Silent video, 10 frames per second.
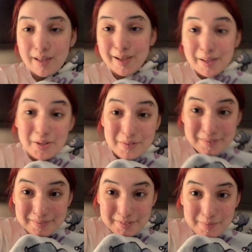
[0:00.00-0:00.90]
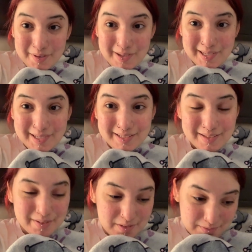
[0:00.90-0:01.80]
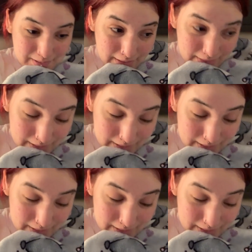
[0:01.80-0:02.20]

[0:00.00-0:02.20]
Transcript: Hello everyone. Oh my